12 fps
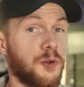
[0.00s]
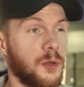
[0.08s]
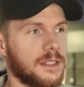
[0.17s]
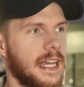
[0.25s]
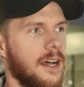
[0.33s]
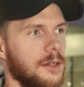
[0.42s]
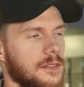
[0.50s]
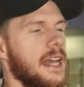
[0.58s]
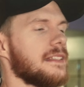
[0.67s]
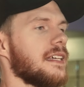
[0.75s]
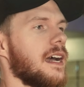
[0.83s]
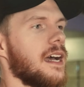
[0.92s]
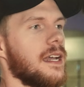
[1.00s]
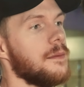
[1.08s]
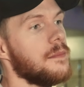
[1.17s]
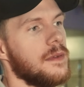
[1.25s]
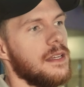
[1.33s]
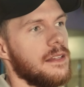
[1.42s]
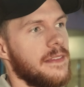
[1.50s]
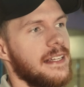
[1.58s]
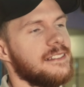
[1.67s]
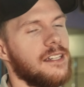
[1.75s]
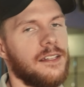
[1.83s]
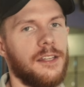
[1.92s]
rolled out. That time,
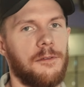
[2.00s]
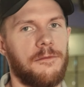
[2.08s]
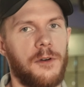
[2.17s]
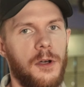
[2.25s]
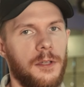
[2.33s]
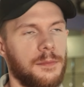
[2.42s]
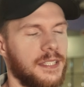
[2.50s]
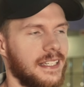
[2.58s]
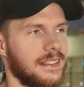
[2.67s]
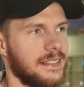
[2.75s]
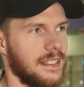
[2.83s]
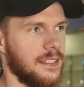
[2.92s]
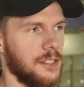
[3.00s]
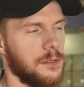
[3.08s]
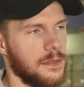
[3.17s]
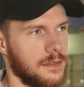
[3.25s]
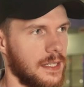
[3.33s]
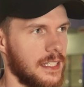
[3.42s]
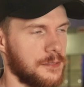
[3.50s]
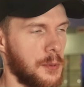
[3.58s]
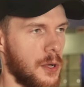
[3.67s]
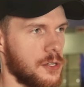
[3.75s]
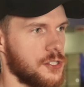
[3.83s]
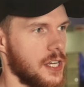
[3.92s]
that's not enough volume to continue its
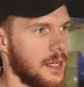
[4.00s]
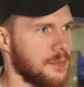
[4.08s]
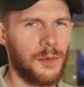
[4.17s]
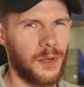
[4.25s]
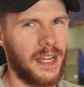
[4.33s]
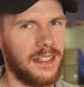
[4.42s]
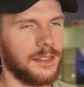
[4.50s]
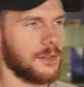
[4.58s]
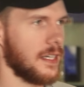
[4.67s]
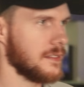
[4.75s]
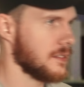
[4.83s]
ball shape. We're heading in the right